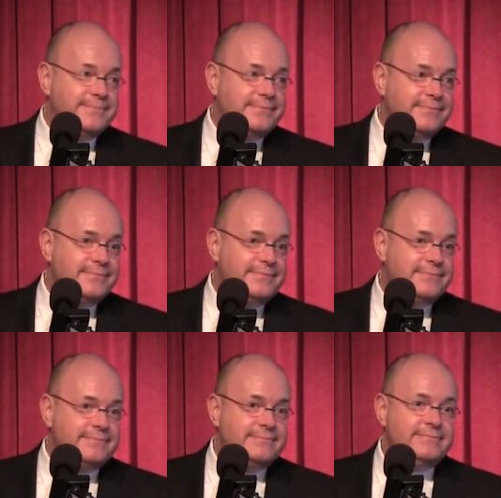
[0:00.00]

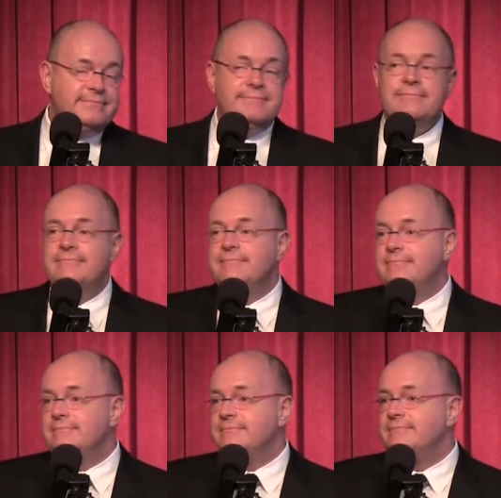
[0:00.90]

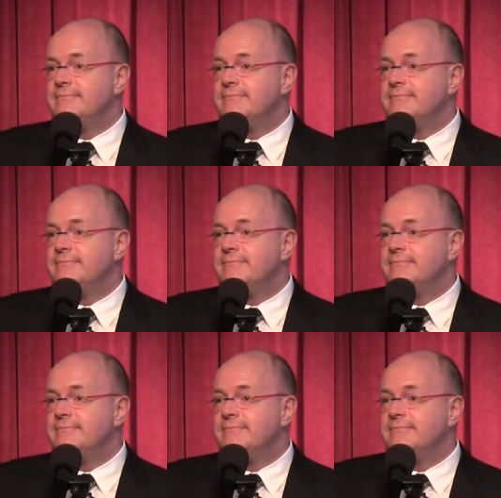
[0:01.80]
[no speech]